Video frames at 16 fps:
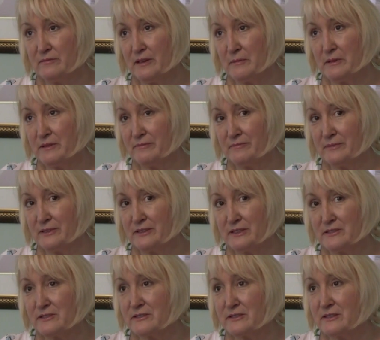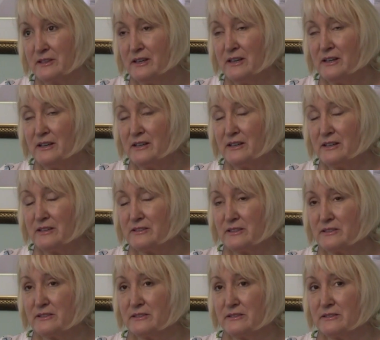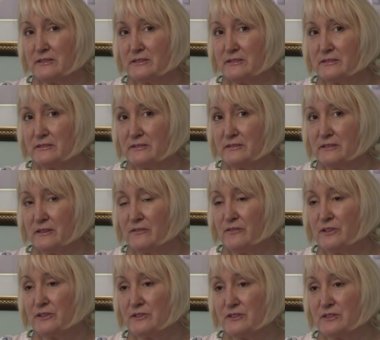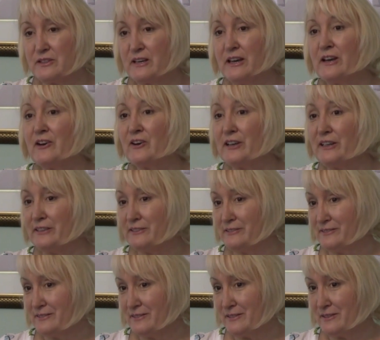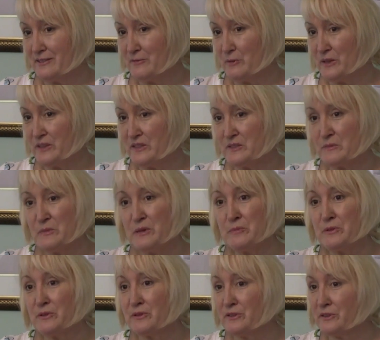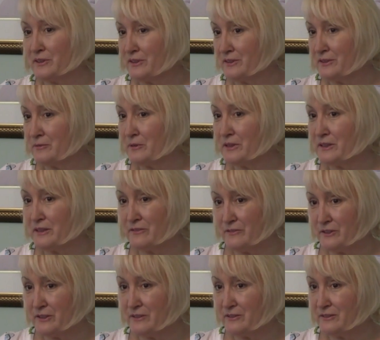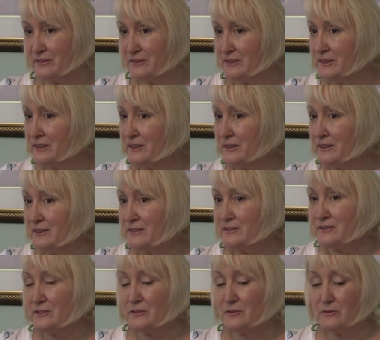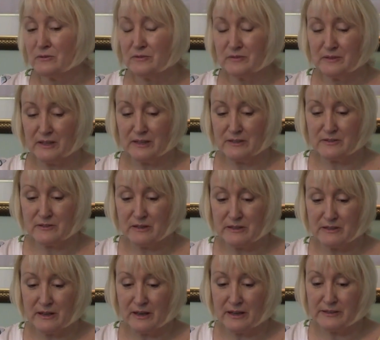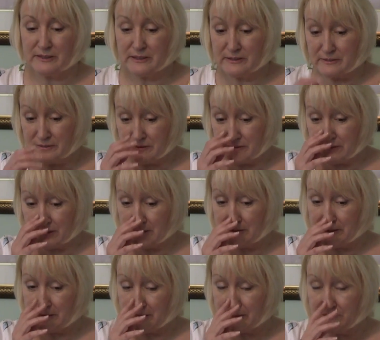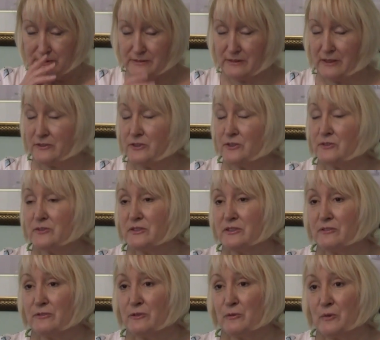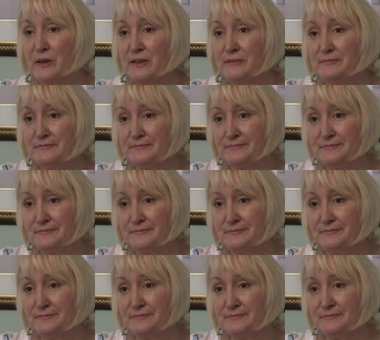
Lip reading: I mean, it doesn't evince caring the way these people look and the way they feel. Mm-hmm. So yeah, so I chose a different way.